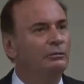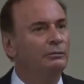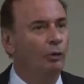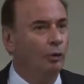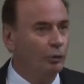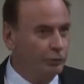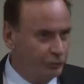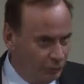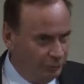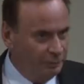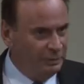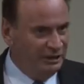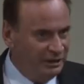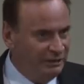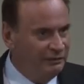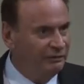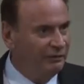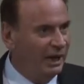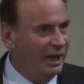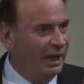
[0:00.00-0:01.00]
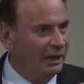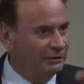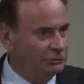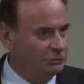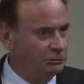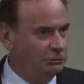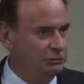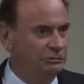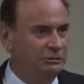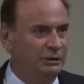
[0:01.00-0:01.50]
also be
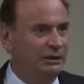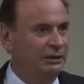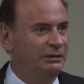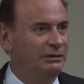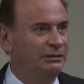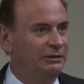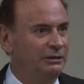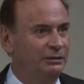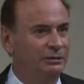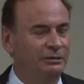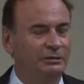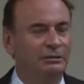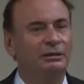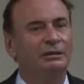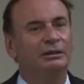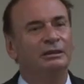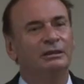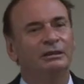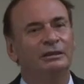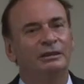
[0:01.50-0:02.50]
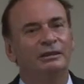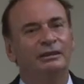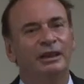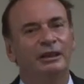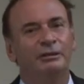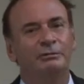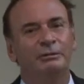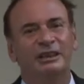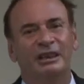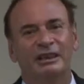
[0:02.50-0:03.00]
devalued, and
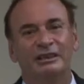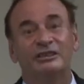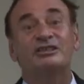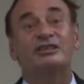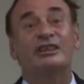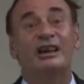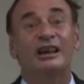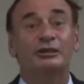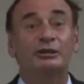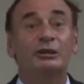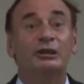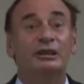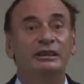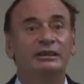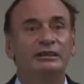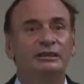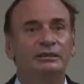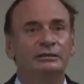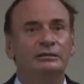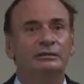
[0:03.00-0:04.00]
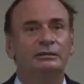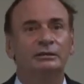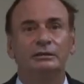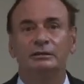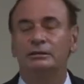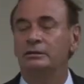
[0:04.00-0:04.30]
then we can start a clean.